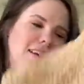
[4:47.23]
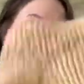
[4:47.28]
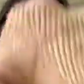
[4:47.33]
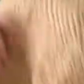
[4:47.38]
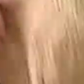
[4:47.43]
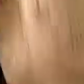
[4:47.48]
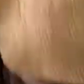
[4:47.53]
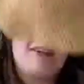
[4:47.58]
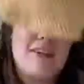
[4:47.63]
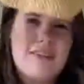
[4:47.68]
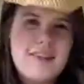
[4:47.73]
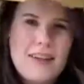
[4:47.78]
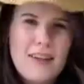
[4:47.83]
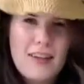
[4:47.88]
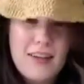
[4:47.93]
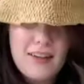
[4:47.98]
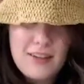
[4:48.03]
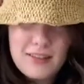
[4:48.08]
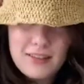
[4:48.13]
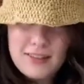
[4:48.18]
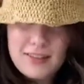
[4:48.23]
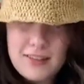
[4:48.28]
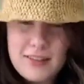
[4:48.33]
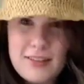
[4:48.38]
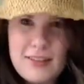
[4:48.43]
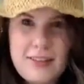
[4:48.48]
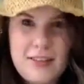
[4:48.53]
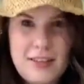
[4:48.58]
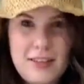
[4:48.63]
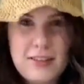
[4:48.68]
Okay,
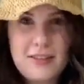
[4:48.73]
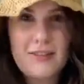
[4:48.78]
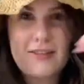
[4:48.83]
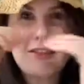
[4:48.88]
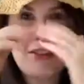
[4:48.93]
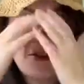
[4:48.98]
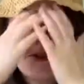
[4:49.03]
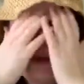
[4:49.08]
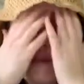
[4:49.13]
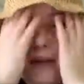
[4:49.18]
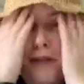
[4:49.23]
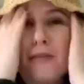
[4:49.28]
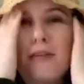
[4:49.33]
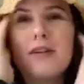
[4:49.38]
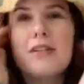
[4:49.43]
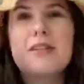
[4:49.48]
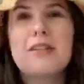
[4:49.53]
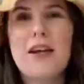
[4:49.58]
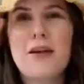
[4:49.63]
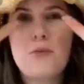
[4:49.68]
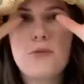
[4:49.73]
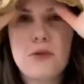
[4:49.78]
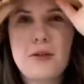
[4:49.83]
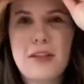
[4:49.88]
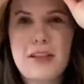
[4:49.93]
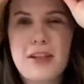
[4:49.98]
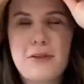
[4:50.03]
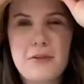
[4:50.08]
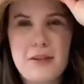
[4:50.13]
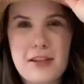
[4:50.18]
so this was my first time
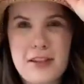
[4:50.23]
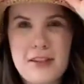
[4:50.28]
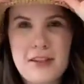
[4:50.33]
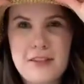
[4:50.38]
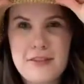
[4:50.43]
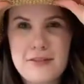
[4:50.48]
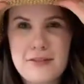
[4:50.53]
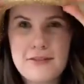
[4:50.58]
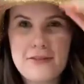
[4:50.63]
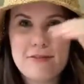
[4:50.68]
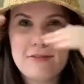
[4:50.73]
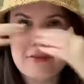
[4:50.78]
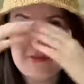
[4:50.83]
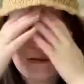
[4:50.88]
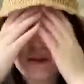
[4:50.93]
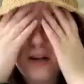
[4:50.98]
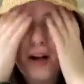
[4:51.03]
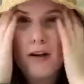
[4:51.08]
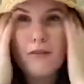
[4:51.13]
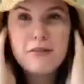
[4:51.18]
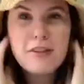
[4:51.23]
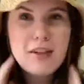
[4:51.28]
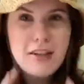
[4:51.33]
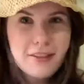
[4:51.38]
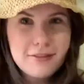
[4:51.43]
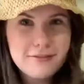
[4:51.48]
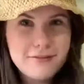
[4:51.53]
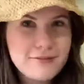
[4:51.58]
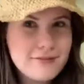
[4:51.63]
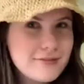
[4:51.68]
working with raffia
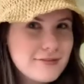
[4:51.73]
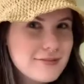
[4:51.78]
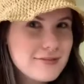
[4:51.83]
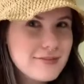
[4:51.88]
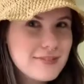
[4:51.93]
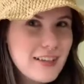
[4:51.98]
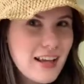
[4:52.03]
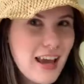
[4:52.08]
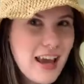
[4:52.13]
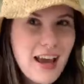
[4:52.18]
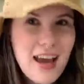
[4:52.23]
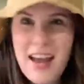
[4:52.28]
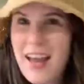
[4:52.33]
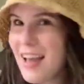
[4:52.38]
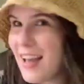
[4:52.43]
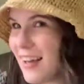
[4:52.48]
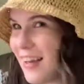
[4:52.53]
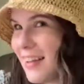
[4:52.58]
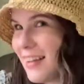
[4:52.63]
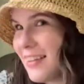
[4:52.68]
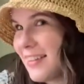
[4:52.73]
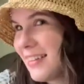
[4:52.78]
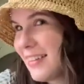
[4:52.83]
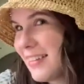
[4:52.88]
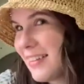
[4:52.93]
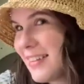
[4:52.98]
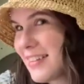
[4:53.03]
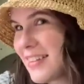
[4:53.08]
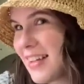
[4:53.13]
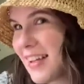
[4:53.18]
and
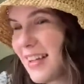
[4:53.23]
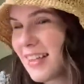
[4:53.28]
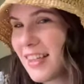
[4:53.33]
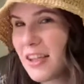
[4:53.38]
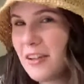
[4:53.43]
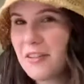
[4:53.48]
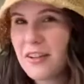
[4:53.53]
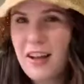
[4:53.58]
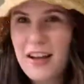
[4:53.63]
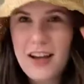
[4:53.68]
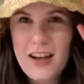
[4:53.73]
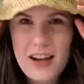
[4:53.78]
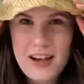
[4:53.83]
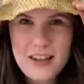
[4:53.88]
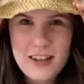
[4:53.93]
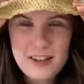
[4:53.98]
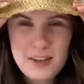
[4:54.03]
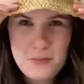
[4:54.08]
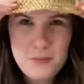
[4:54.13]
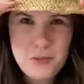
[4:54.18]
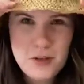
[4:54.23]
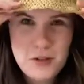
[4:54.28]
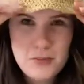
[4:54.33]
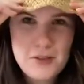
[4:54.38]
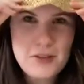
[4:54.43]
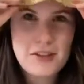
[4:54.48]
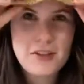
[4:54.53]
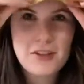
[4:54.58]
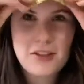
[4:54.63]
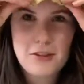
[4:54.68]
it's kind of cute. I think the
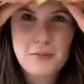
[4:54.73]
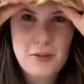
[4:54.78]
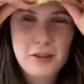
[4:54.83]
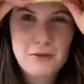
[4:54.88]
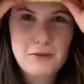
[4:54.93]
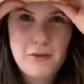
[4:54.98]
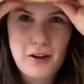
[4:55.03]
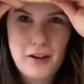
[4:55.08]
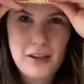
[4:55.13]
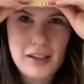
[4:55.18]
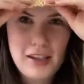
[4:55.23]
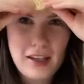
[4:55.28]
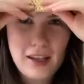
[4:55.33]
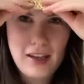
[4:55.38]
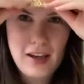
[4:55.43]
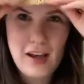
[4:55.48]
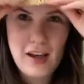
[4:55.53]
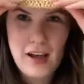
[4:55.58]
brim's a little bit funky.